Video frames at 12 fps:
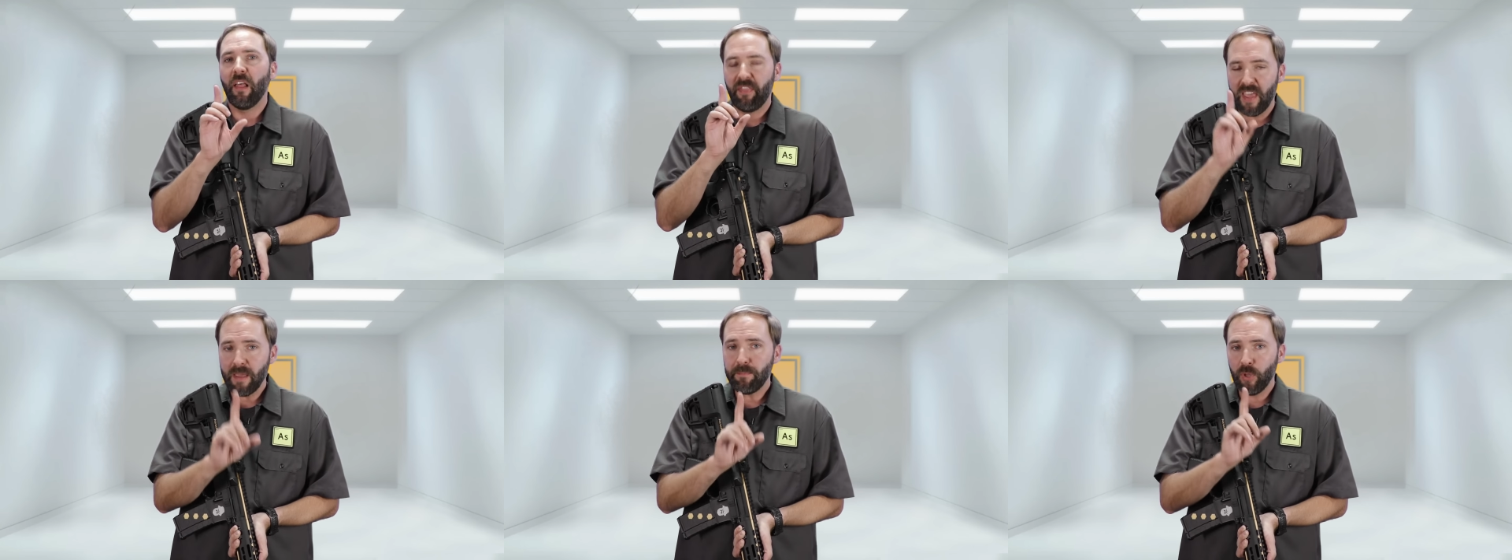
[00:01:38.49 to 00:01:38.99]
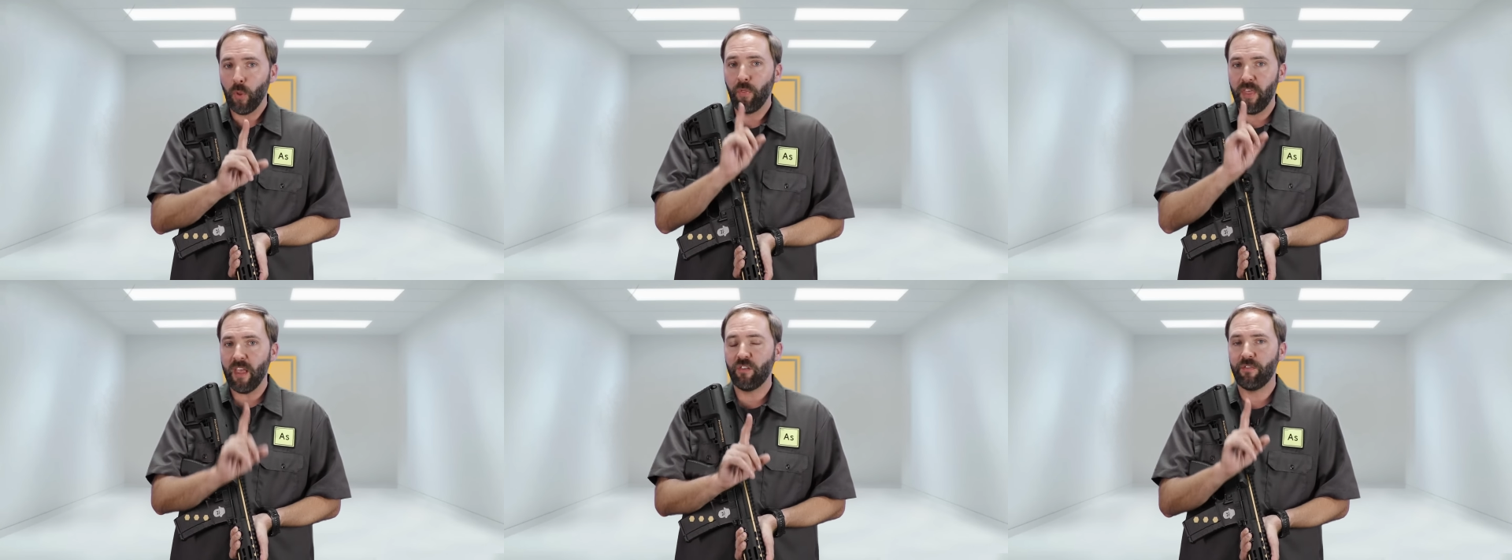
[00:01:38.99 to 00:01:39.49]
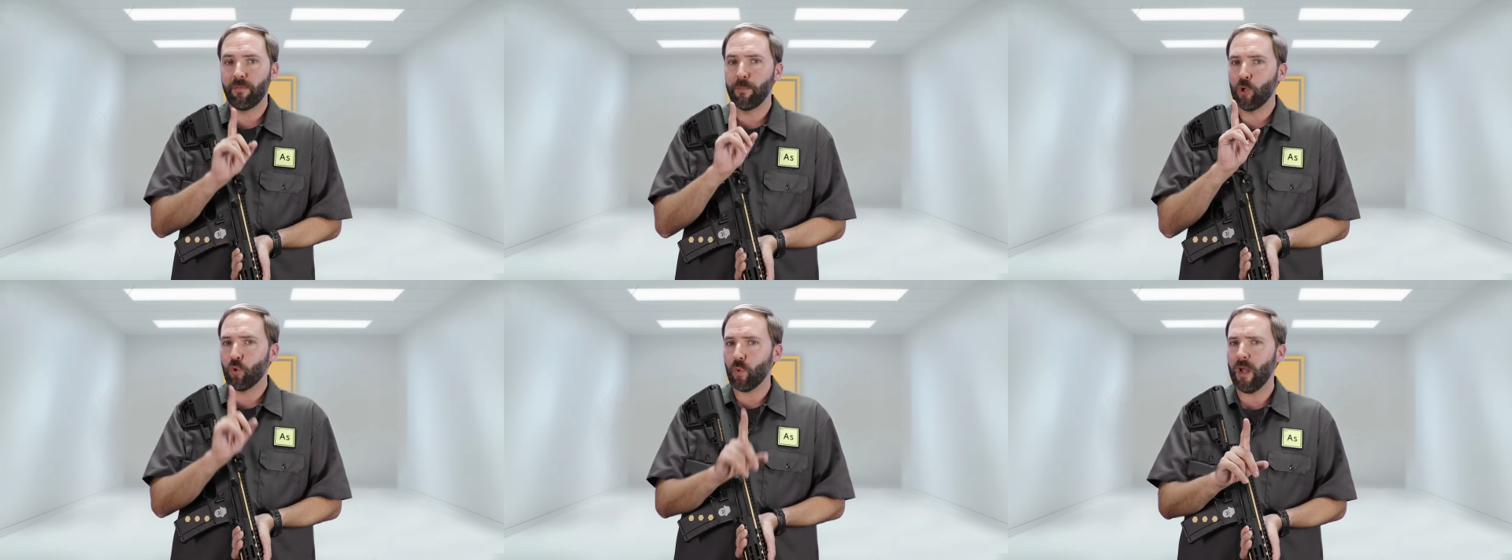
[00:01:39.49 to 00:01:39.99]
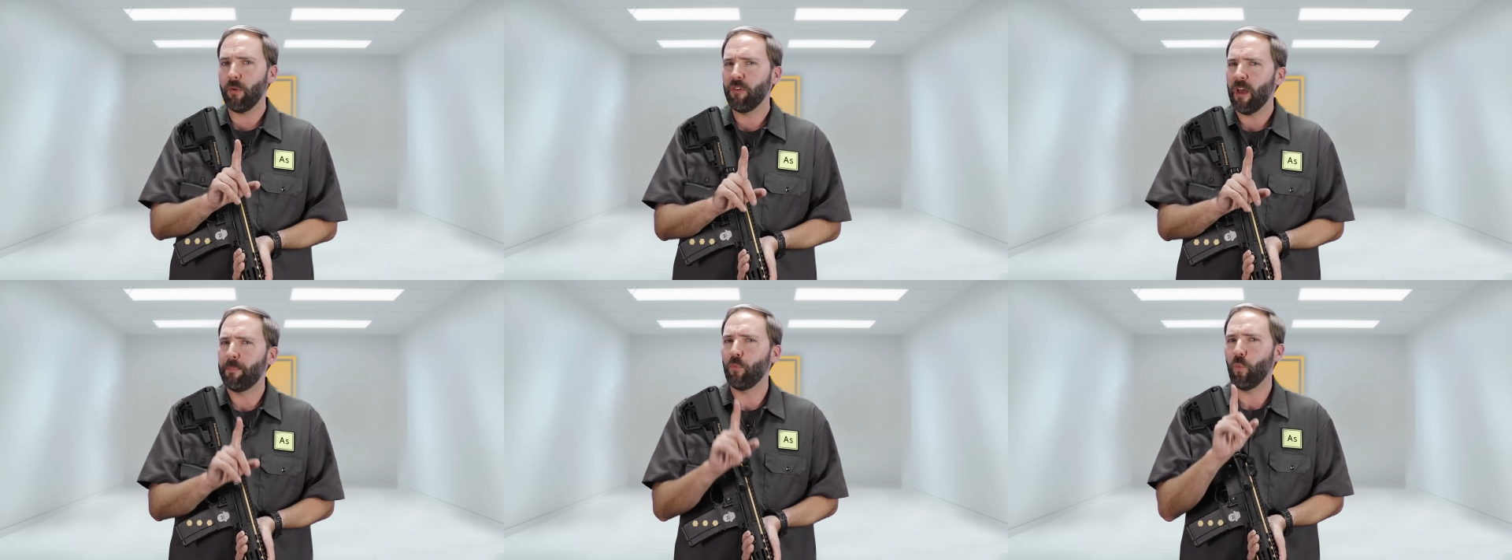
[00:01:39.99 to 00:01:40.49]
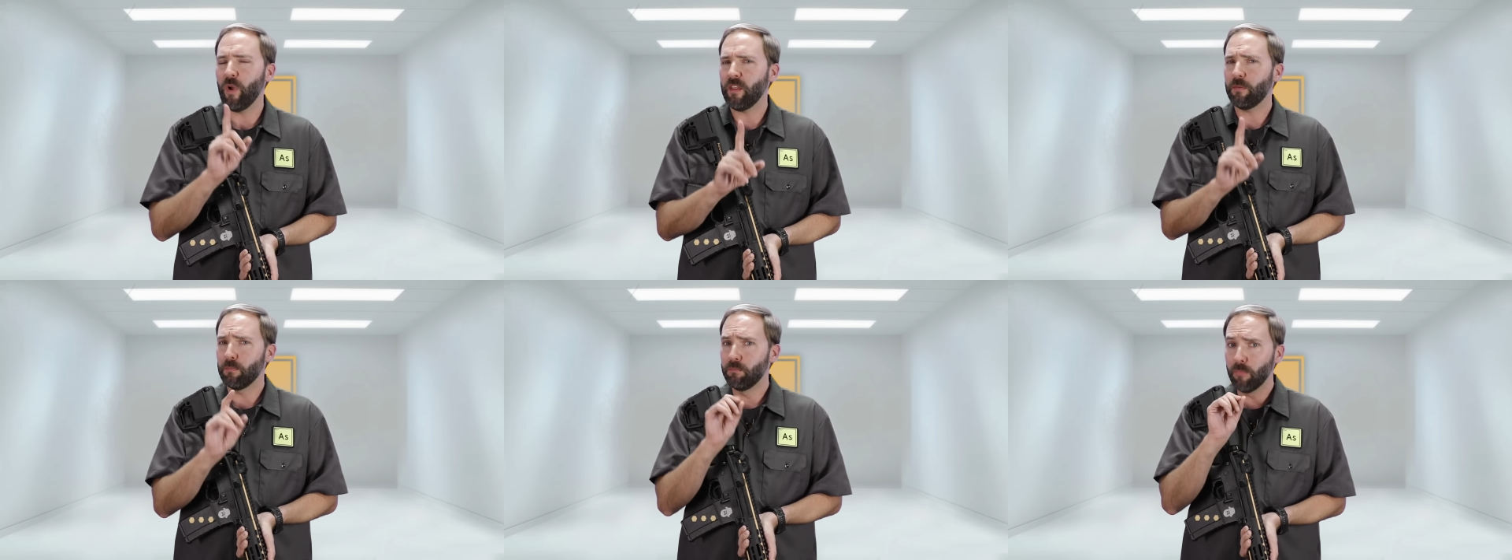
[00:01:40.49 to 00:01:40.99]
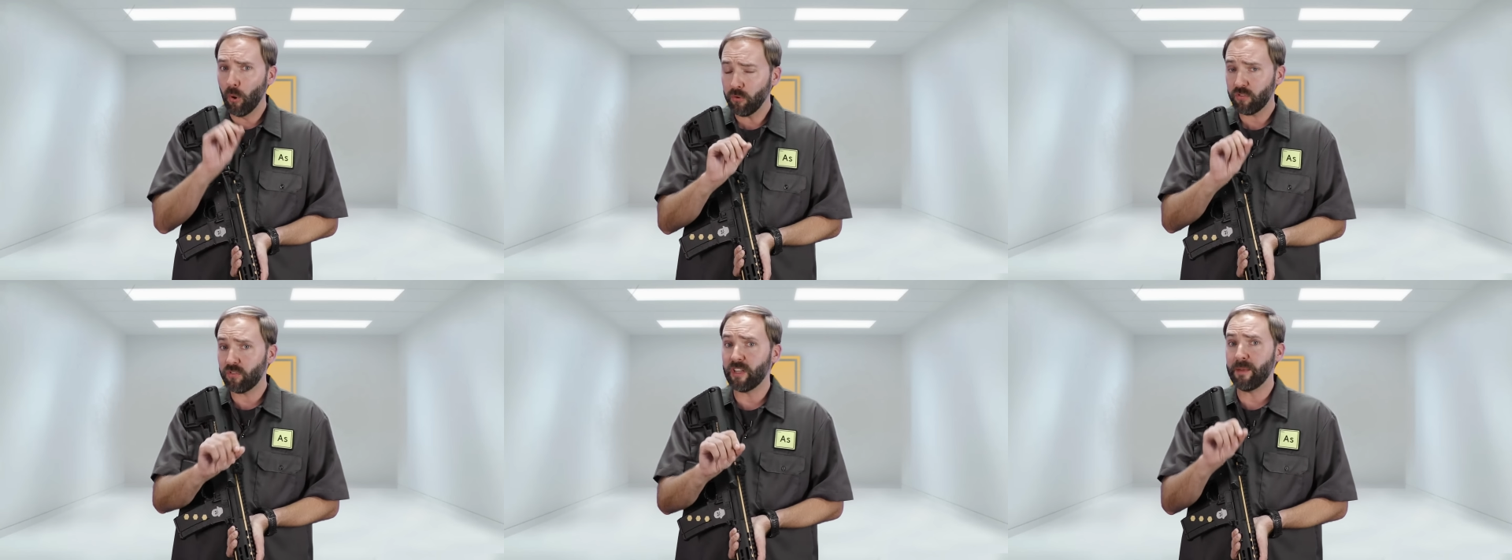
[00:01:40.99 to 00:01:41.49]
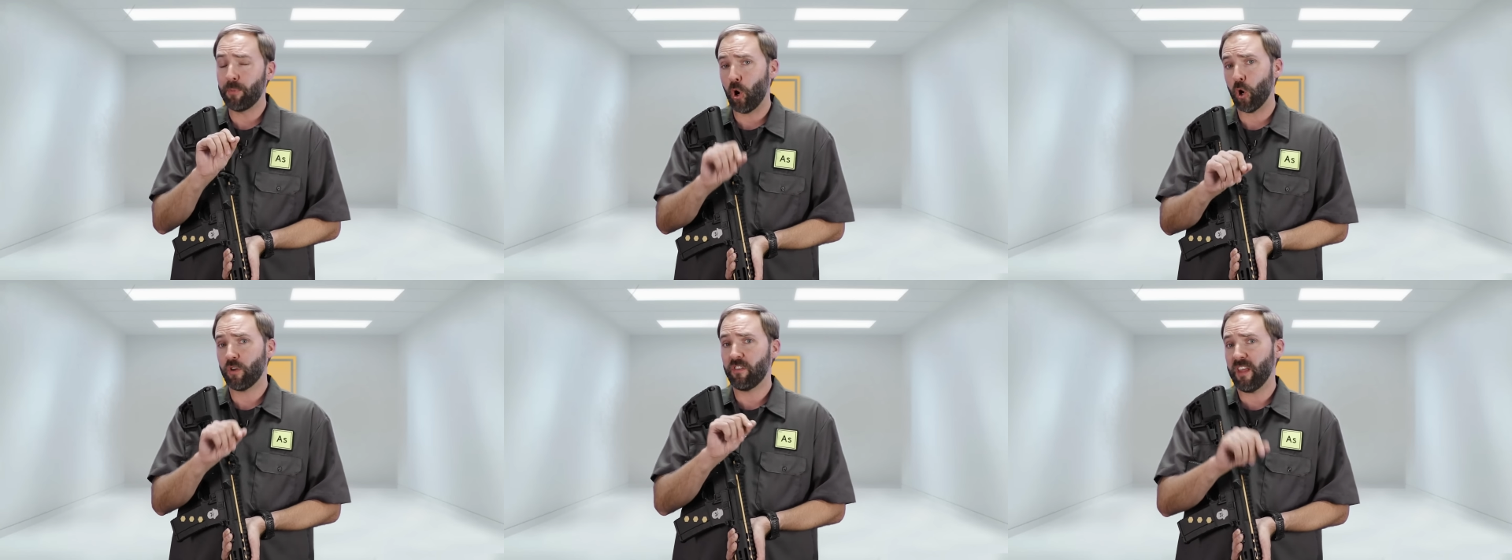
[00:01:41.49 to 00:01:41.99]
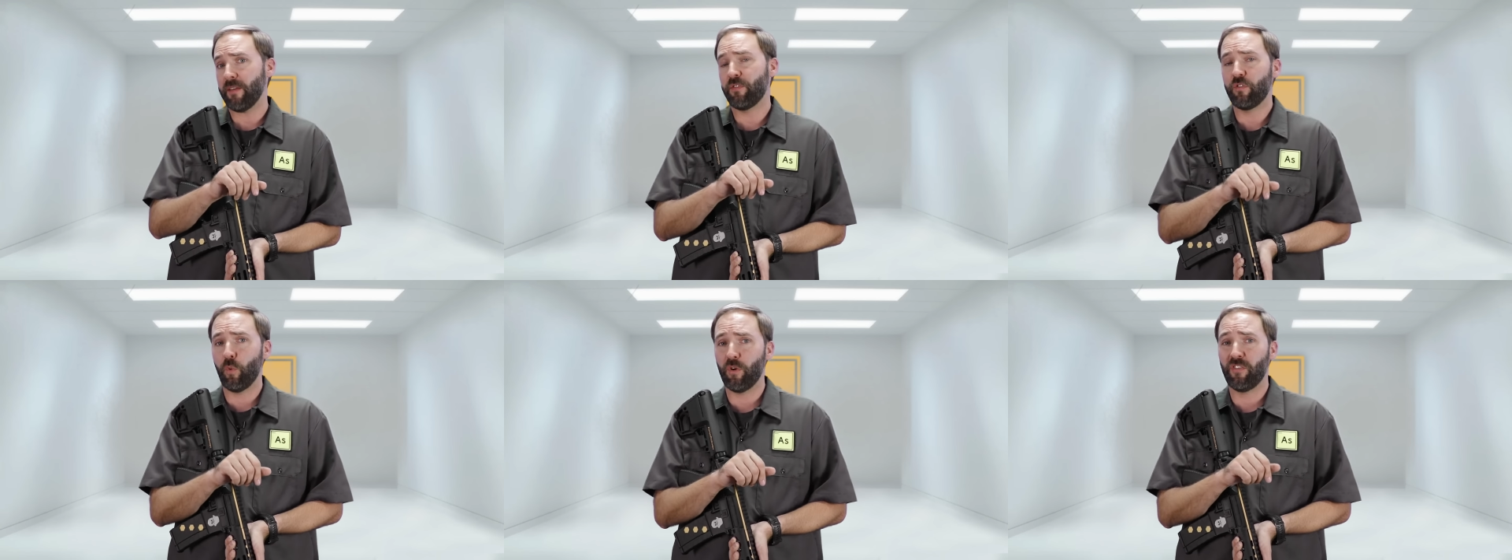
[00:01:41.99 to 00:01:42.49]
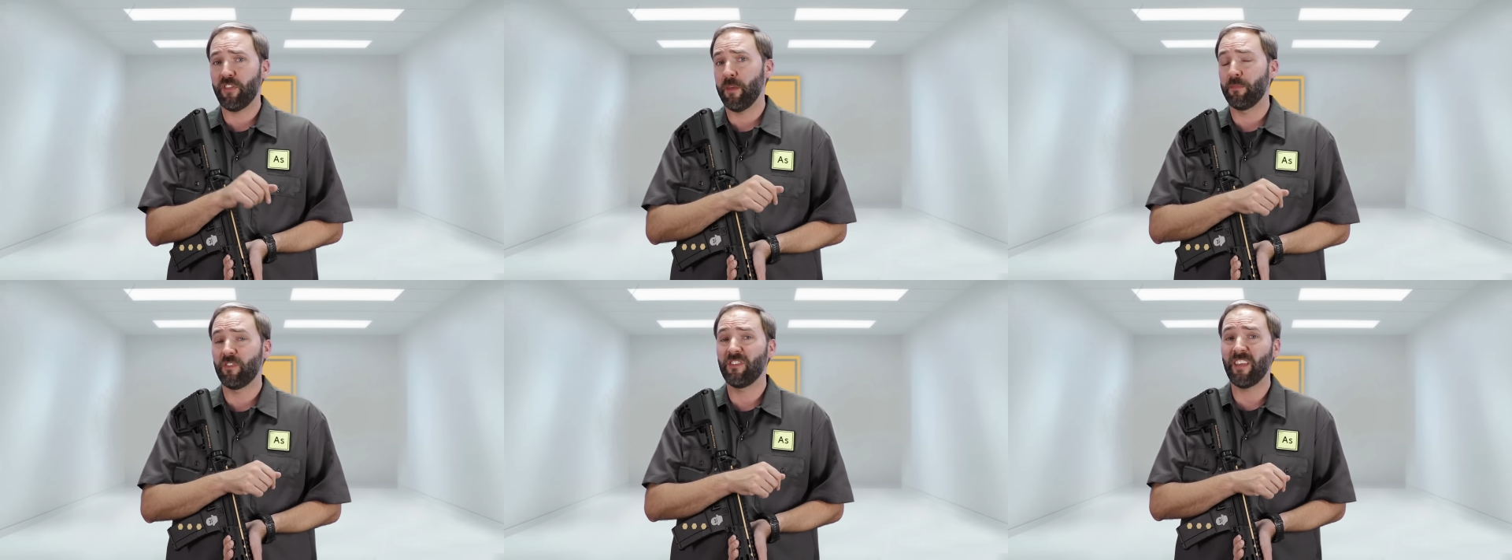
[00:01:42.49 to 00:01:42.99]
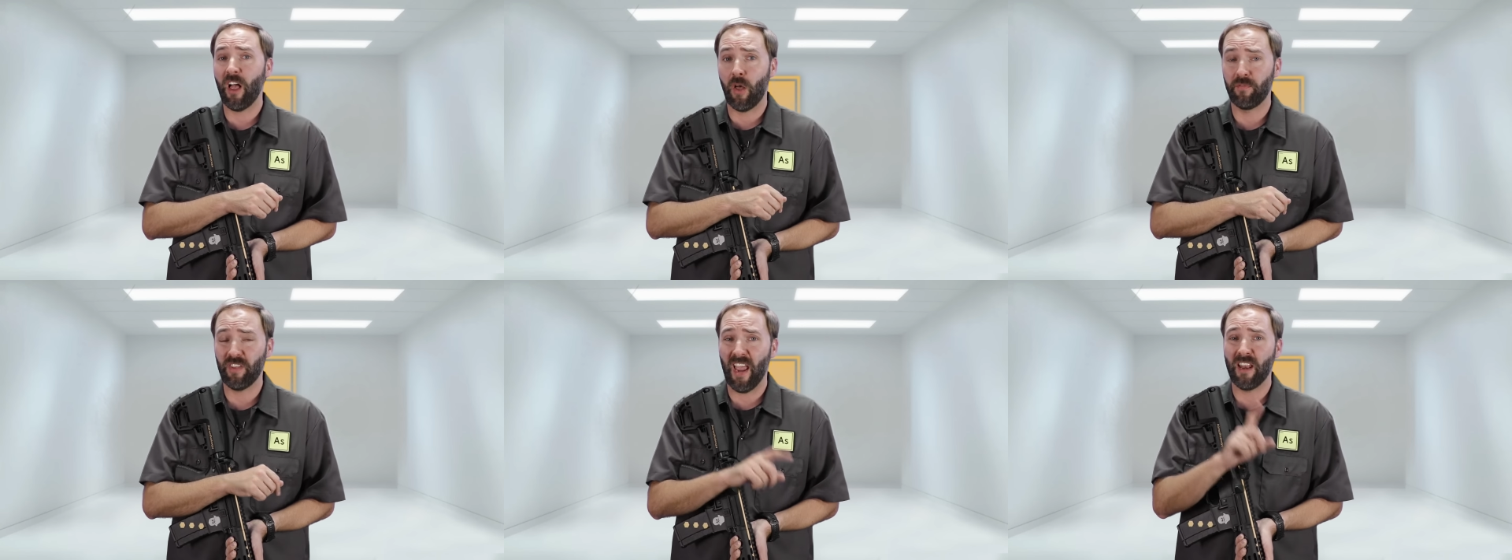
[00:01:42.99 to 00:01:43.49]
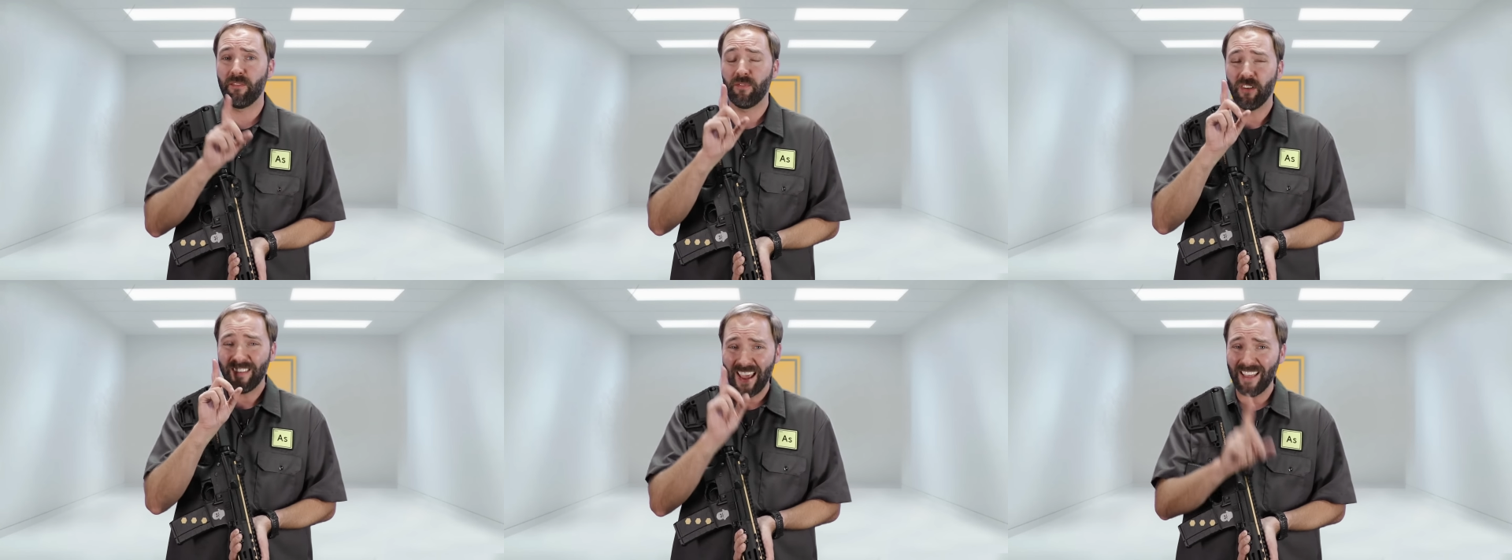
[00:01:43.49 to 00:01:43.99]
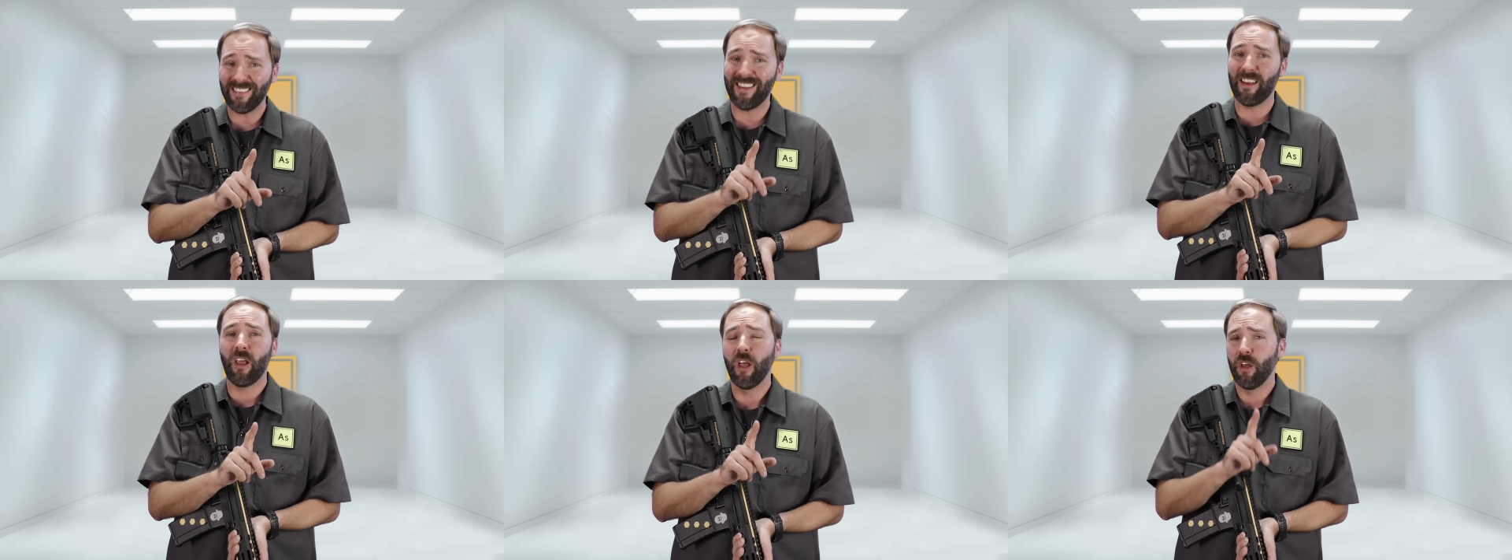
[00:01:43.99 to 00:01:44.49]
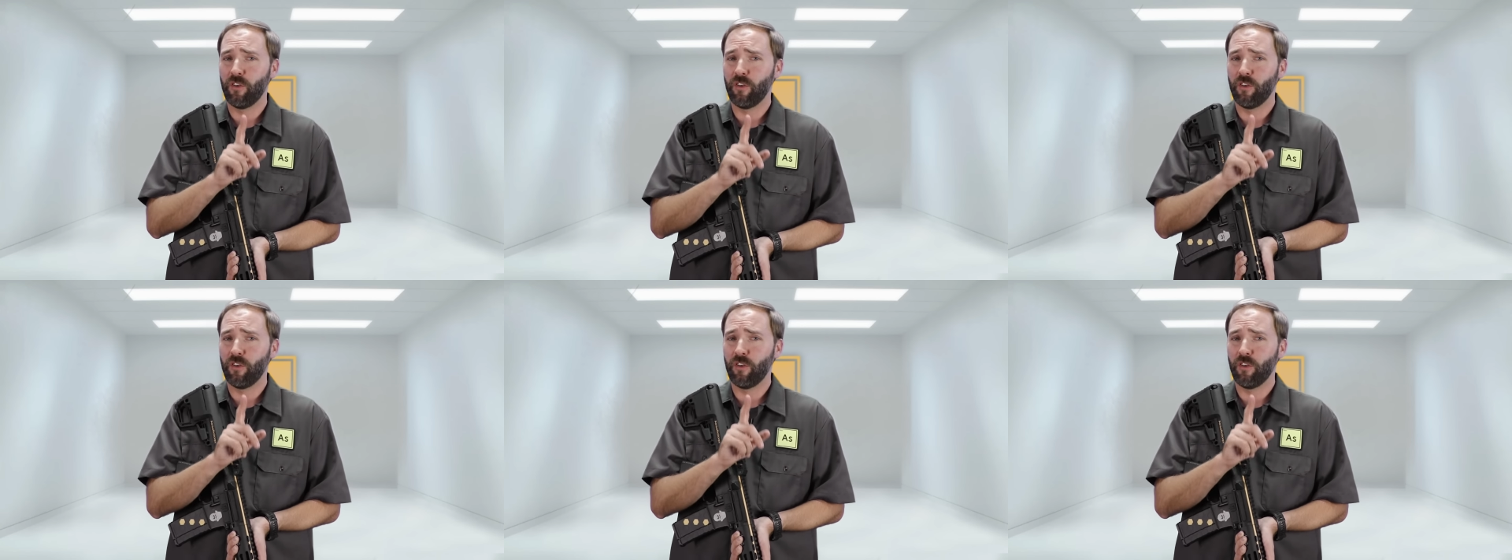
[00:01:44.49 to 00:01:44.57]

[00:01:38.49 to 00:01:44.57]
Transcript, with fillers: They build this from the ground up with mostly parts they have sourced themselves and have tested